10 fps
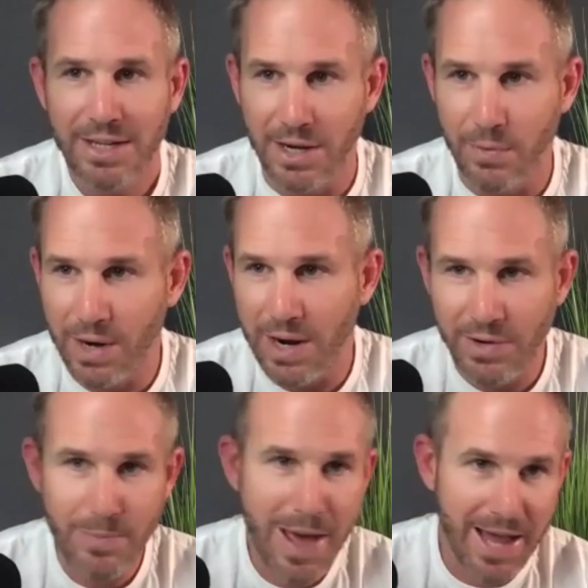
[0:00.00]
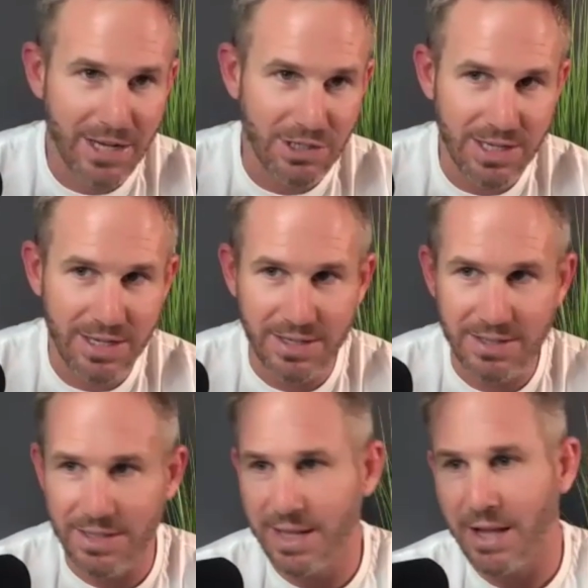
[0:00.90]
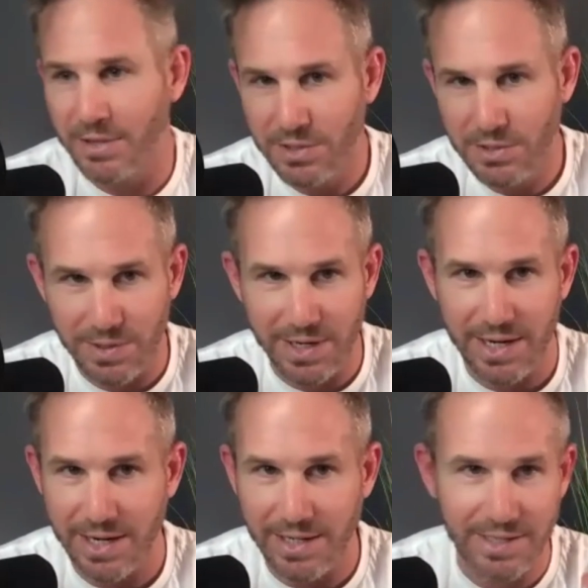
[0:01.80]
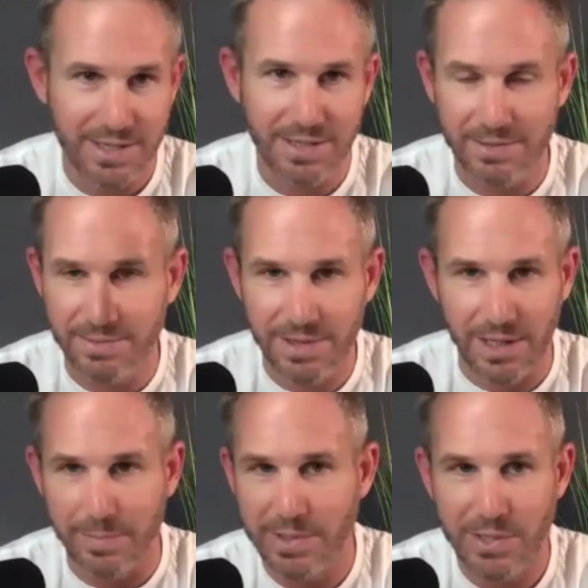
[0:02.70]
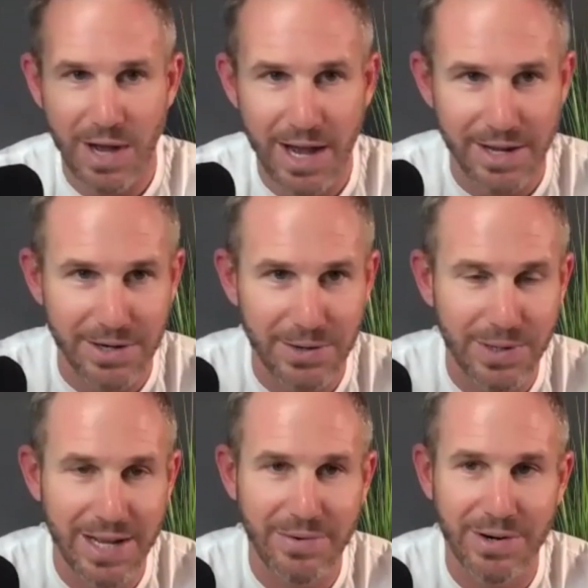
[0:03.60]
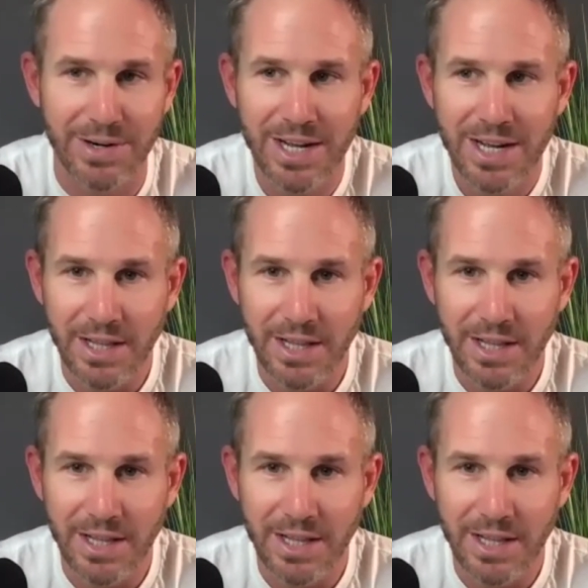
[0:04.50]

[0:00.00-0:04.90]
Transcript: you know, wherever your package is, it's down the street, it's in Columbus, Ohio, whatever.